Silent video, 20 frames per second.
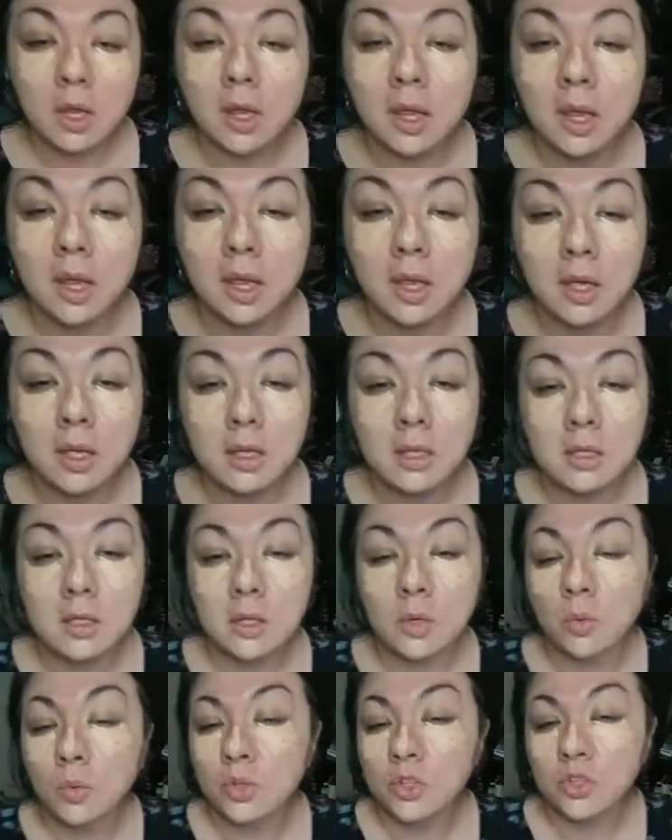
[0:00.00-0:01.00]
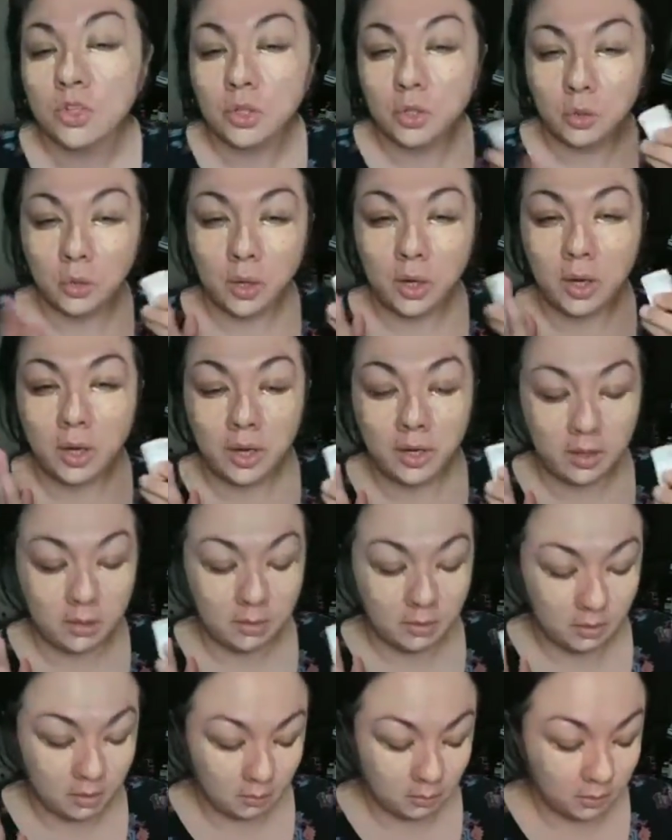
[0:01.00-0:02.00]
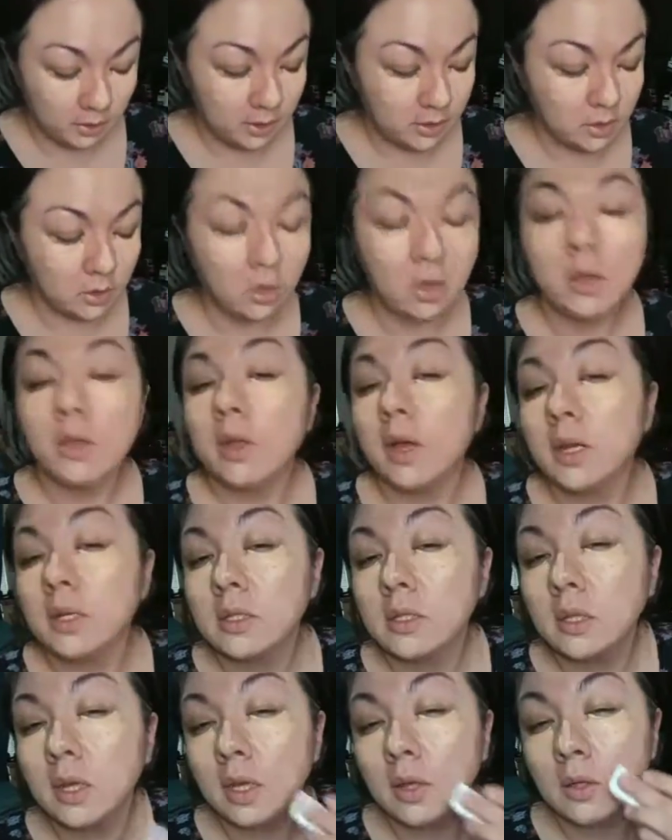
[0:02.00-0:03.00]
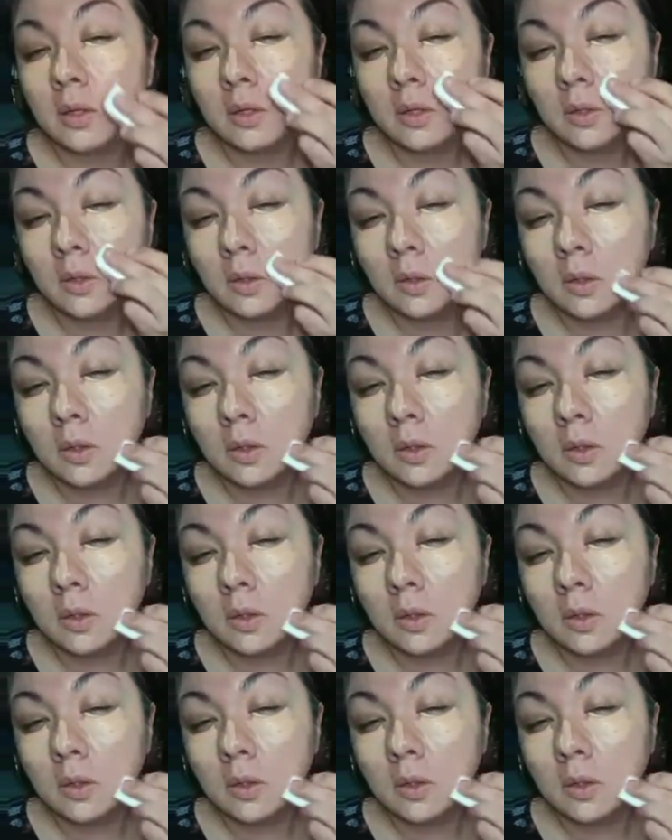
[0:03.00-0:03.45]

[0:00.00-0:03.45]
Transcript: And we're just gonna go ahead and blend all that together.